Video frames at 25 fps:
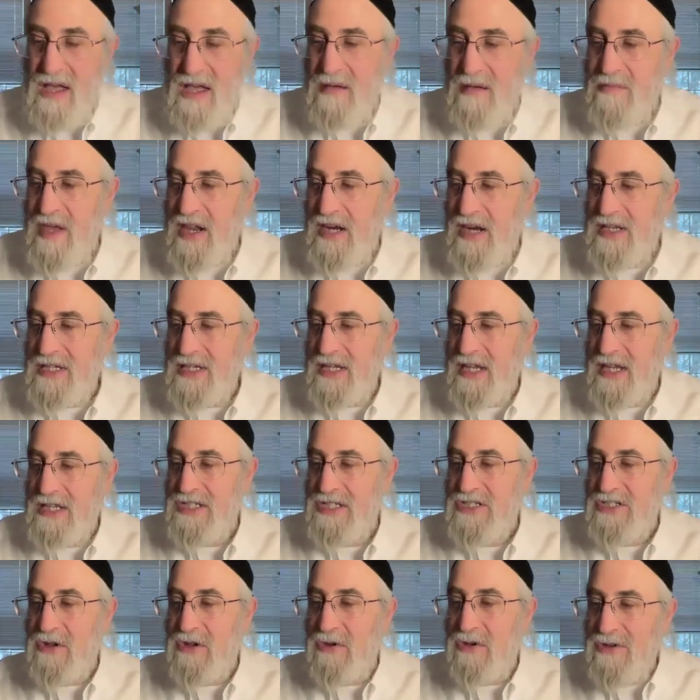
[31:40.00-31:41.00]
And
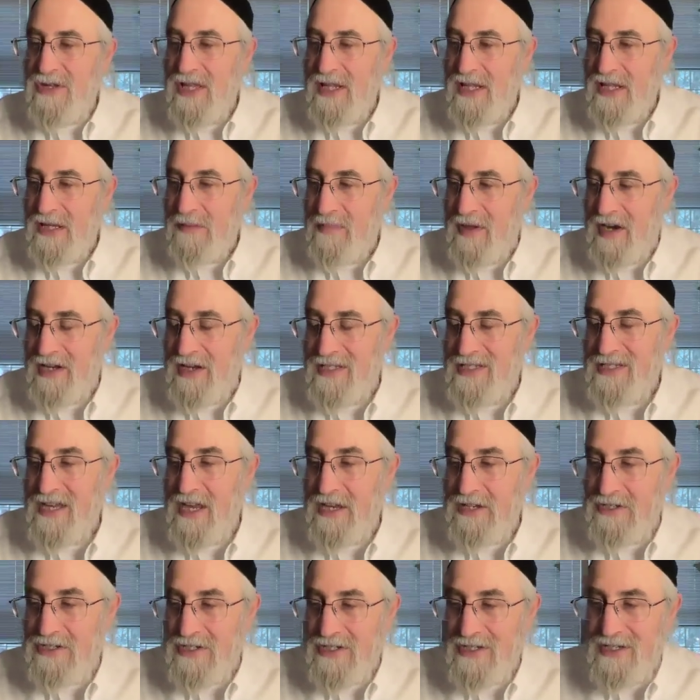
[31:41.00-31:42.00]
it's soul killing, but it's
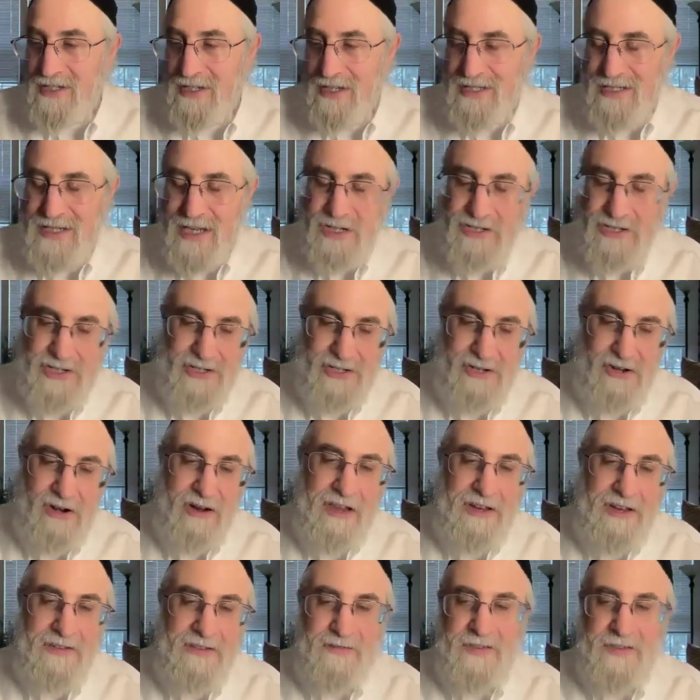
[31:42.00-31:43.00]
not just our
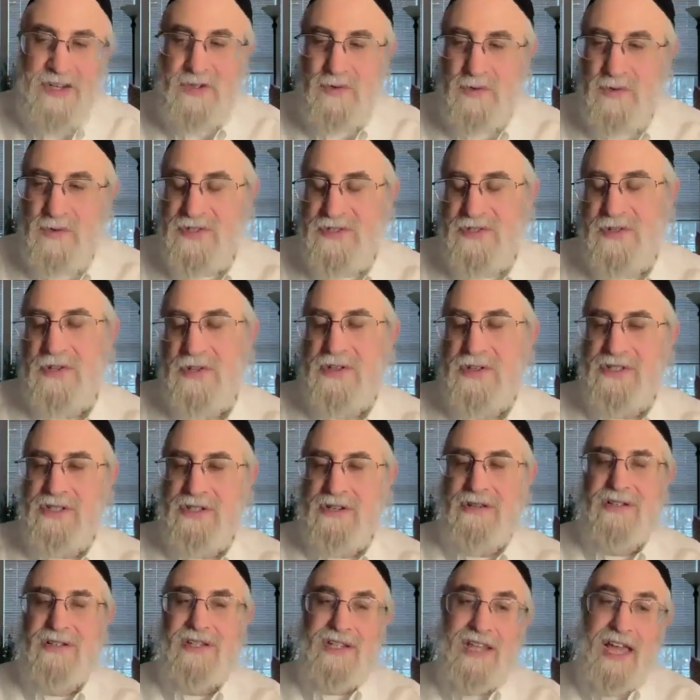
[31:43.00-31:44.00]
individual soul, it's
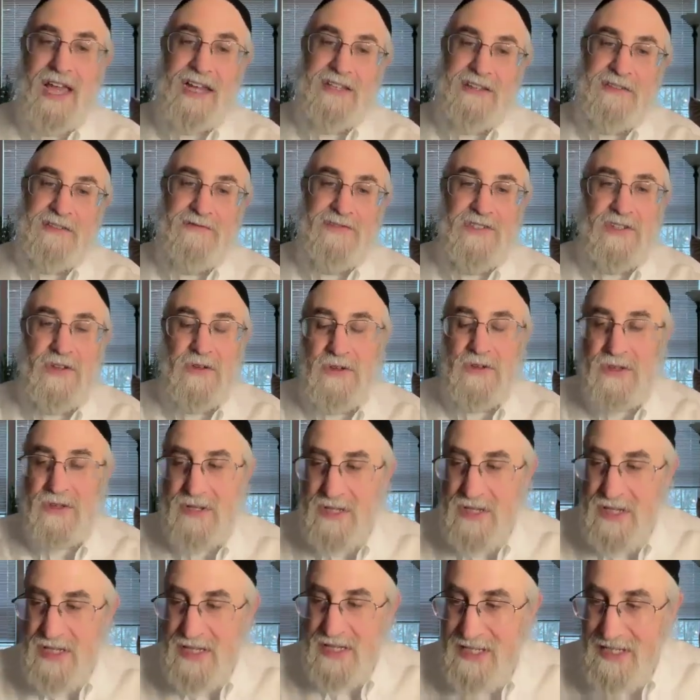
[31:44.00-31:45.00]
our collective soul,
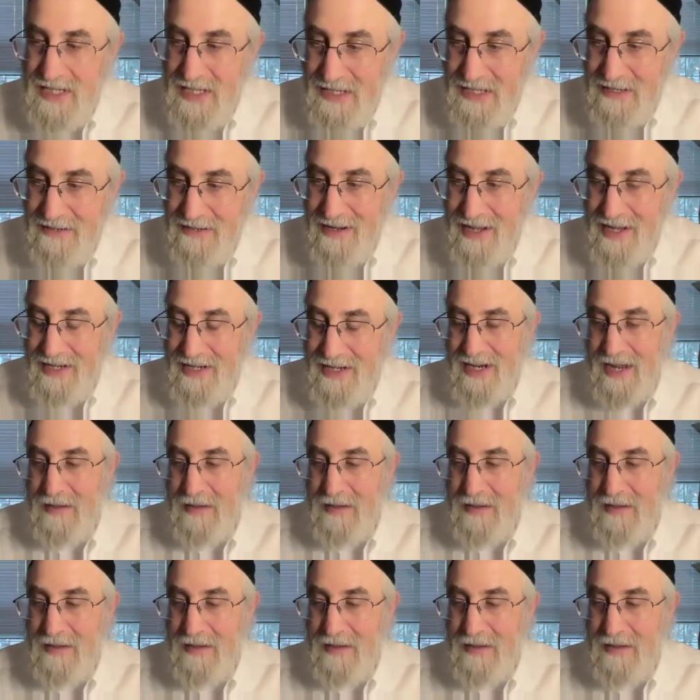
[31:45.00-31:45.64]
right?